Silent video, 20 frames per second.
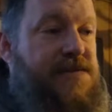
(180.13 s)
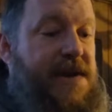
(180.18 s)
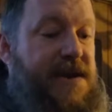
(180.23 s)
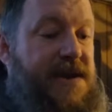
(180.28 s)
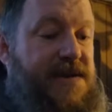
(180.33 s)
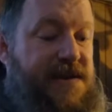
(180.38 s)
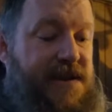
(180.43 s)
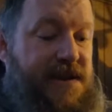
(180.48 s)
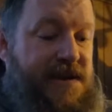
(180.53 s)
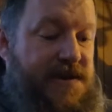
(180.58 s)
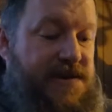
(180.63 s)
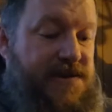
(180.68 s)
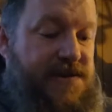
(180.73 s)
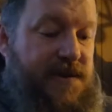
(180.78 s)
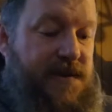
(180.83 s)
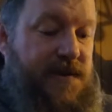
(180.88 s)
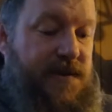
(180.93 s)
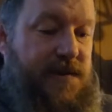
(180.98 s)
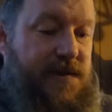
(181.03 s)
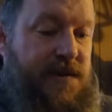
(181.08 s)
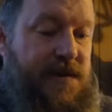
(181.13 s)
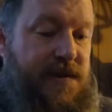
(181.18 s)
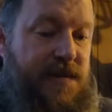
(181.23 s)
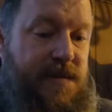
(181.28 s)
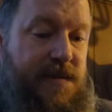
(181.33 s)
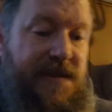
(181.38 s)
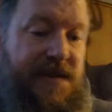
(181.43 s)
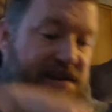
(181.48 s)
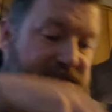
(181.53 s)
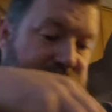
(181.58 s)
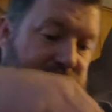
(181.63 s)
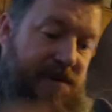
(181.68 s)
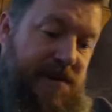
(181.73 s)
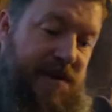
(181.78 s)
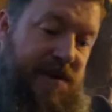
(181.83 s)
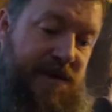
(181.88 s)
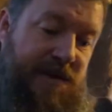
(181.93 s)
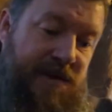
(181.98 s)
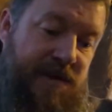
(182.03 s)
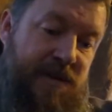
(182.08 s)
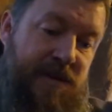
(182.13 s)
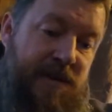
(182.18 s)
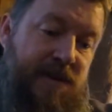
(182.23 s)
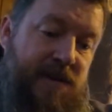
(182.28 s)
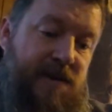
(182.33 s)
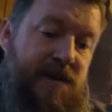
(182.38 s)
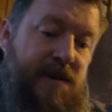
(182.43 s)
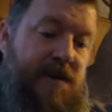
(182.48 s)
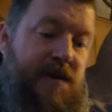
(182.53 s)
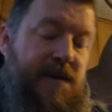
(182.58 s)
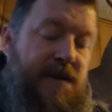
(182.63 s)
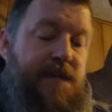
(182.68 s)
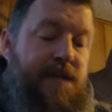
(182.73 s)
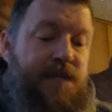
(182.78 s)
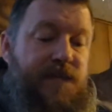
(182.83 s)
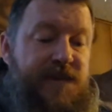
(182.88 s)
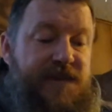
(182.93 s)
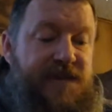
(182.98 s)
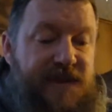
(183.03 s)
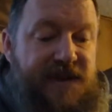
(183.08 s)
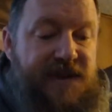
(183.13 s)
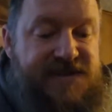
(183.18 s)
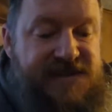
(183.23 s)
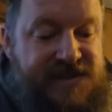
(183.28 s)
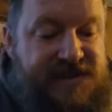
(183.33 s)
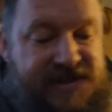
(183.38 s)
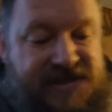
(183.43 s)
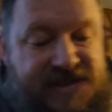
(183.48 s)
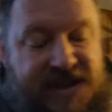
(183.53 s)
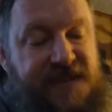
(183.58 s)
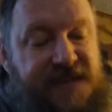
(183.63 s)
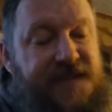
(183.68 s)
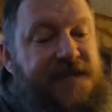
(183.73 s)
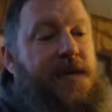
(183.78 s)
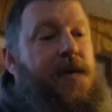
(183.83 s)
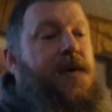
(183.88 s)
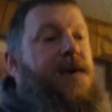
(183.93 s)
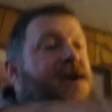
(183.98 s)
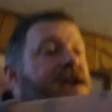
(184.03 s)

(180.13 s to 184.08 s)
10 years old. But this one, so this is a 640. I'm